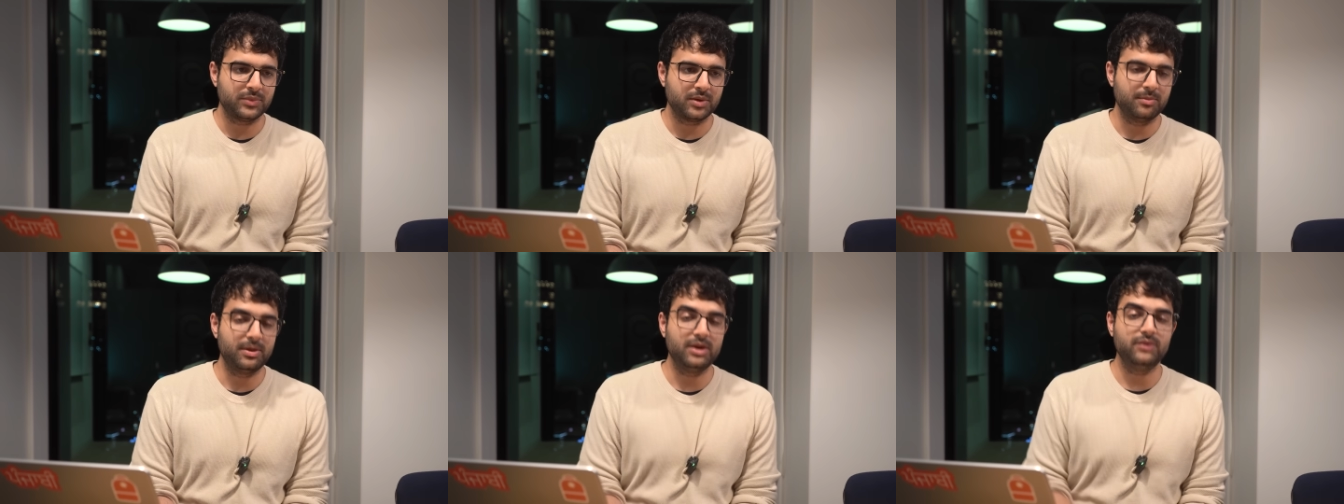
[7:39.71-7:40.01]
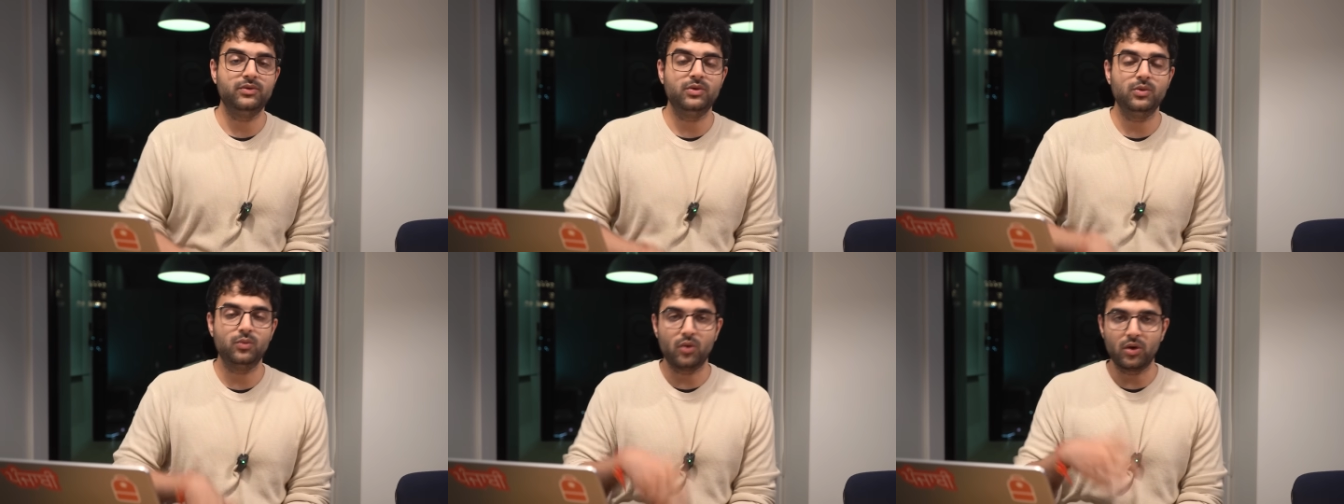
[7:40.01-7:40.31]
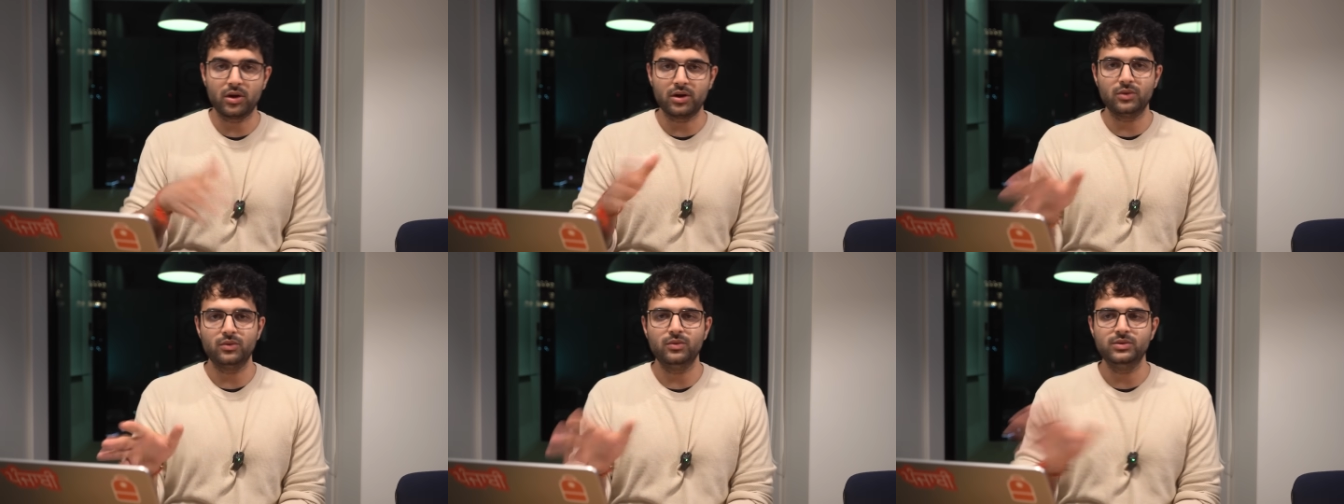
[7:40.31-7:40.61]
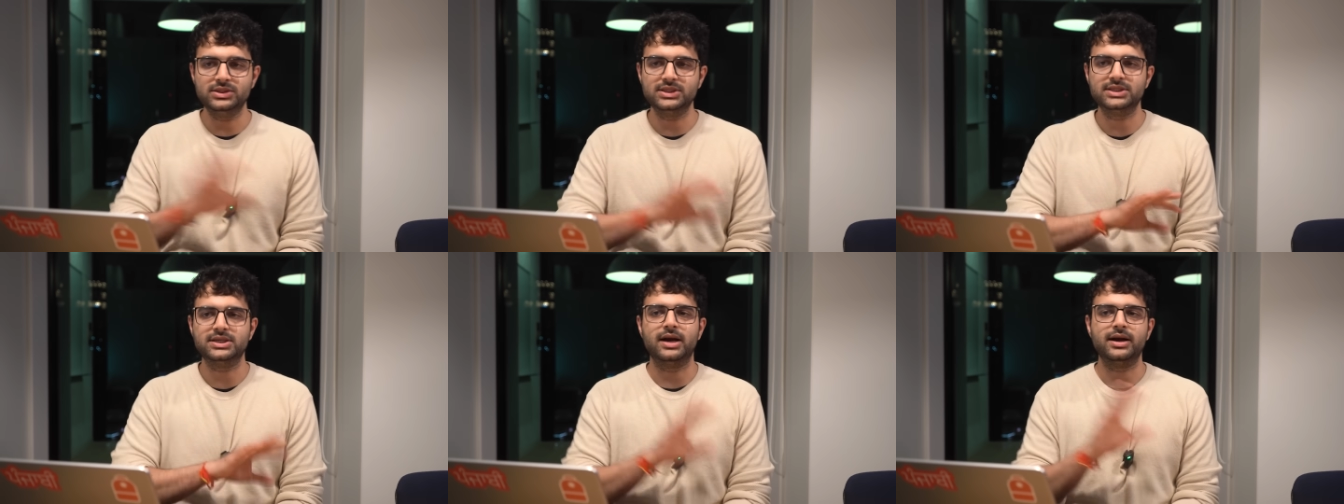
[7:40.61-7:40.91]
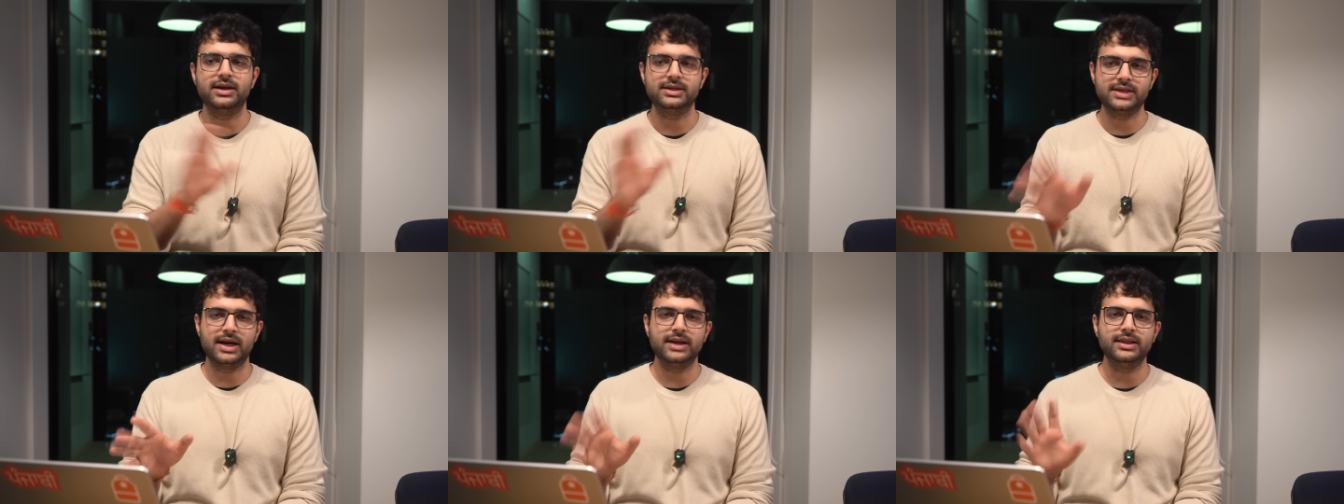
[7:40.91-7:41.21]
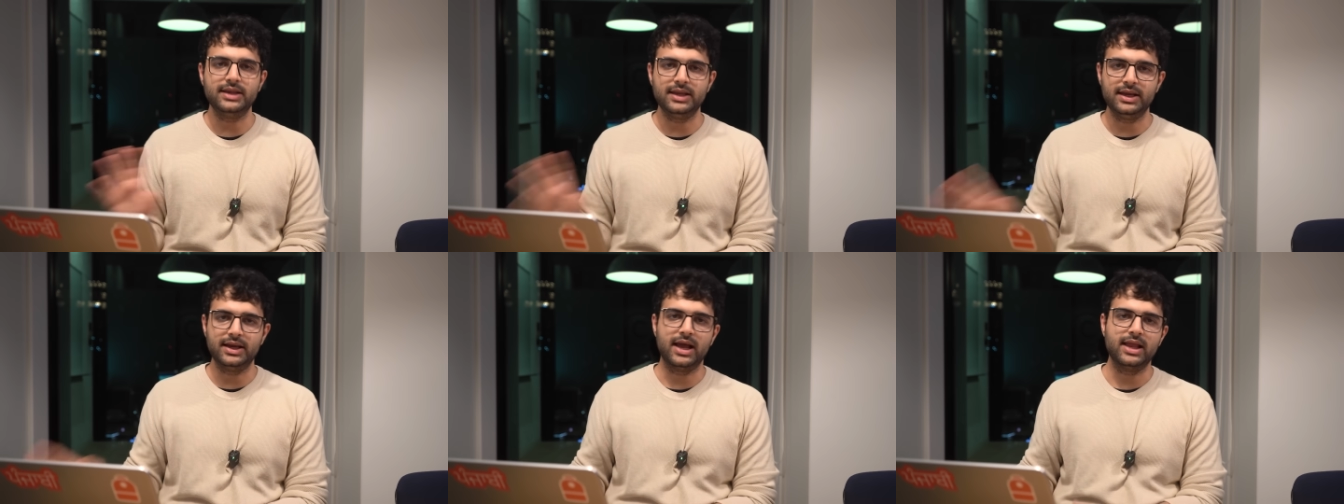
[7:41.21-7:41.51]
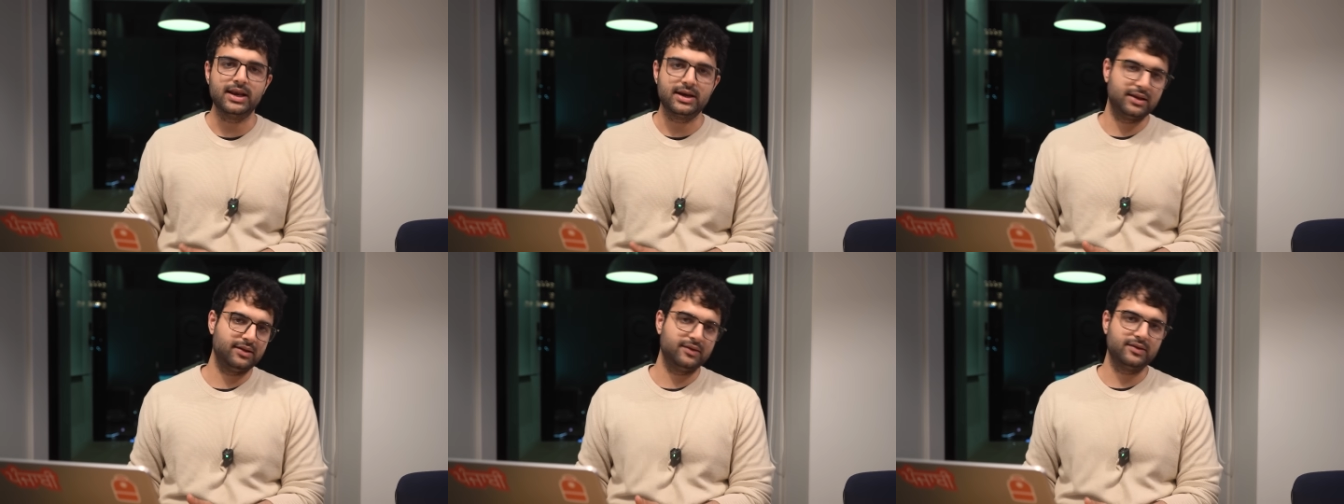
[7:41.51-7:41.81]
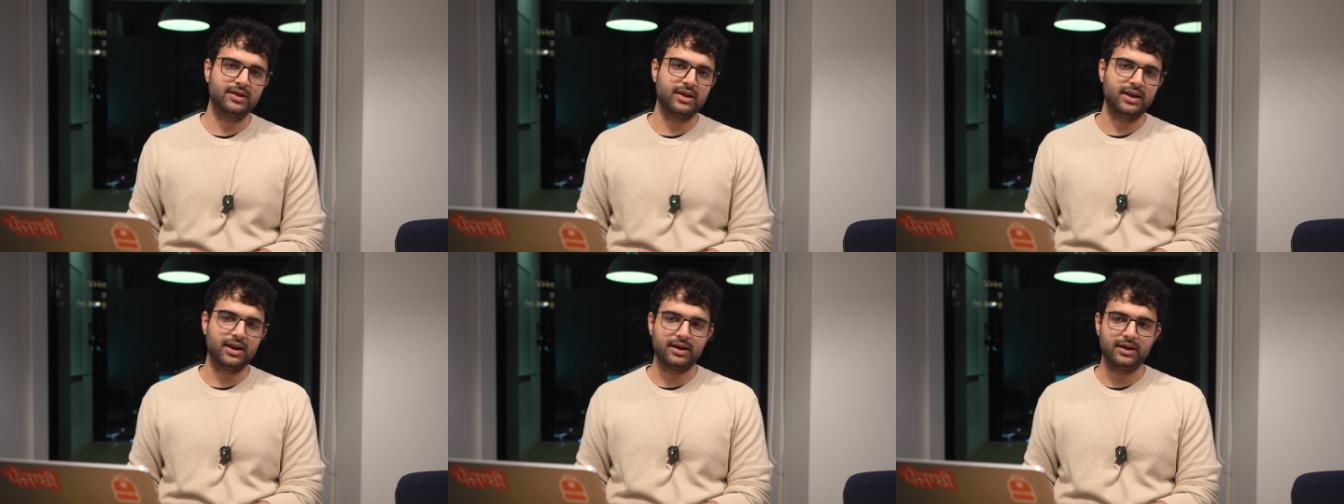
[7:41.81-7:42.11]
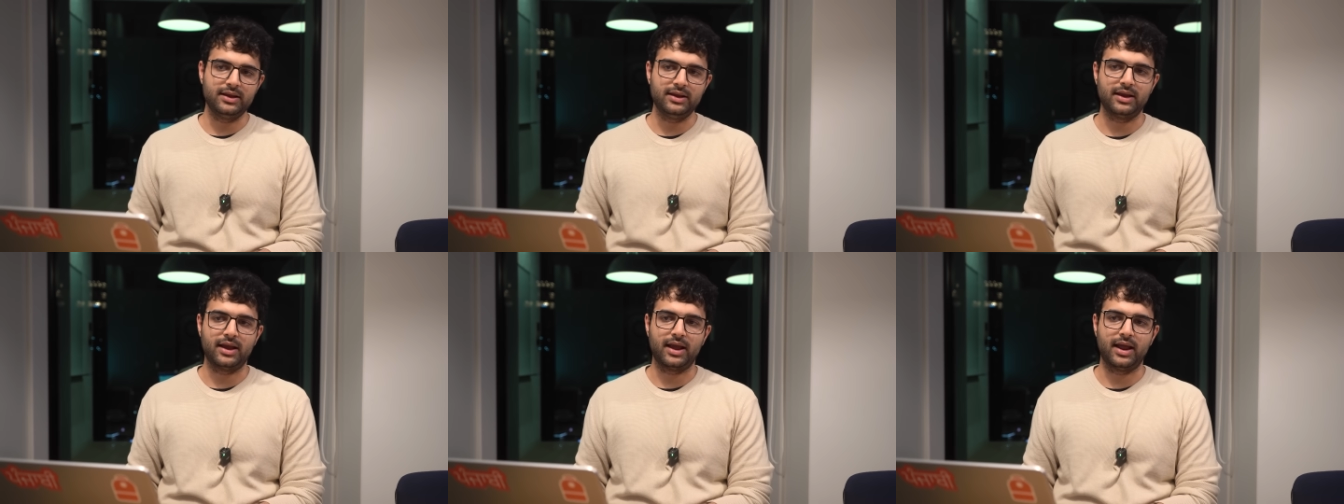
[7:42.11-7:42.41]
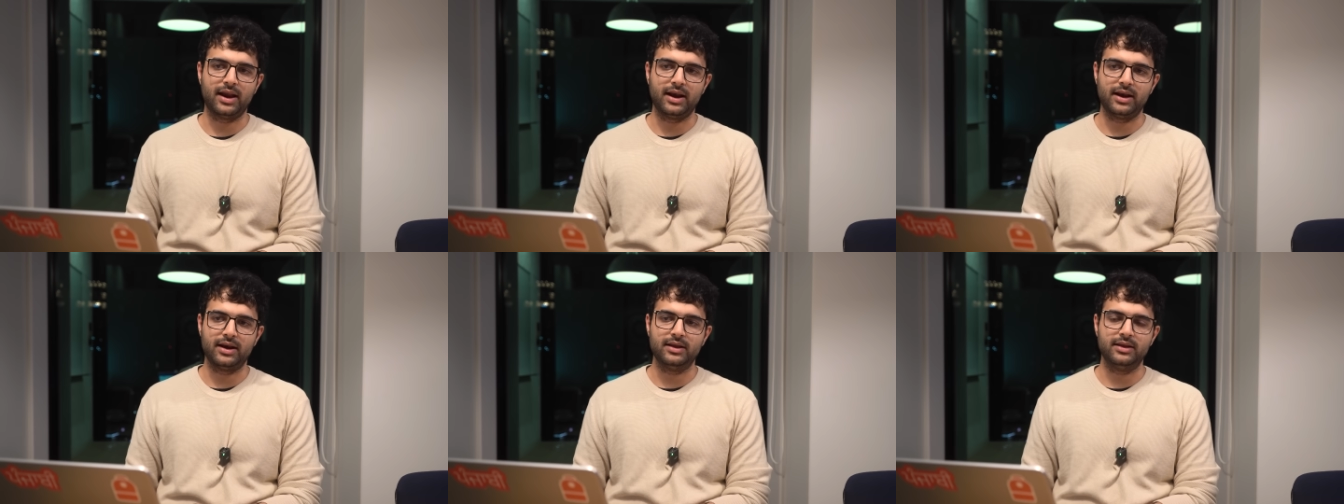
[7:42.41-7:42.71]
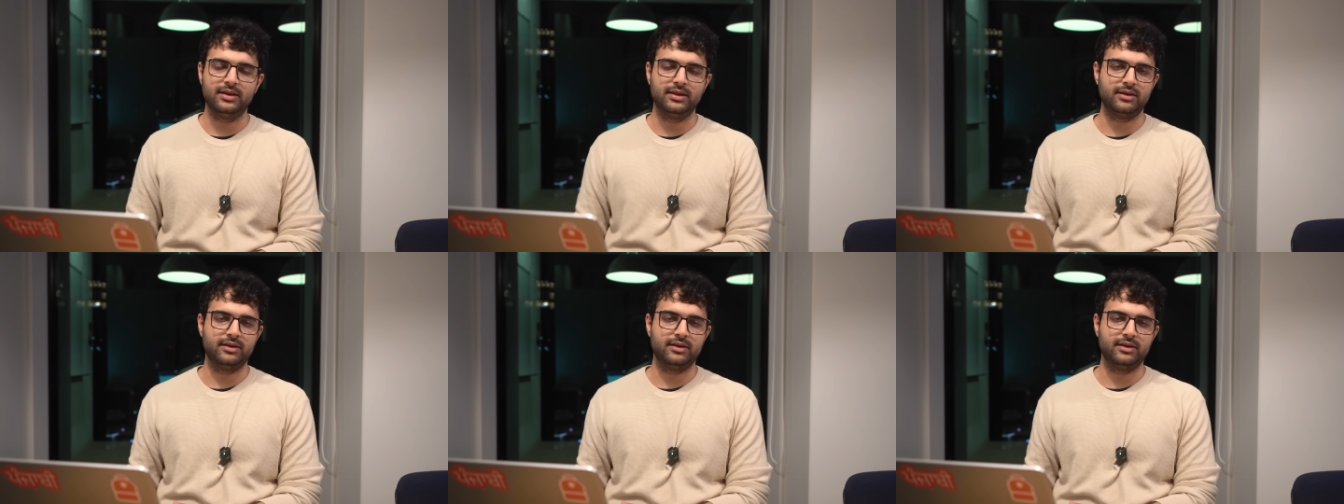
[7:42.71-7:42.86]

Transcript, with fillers: But if you want to, just understand the legalities correctly and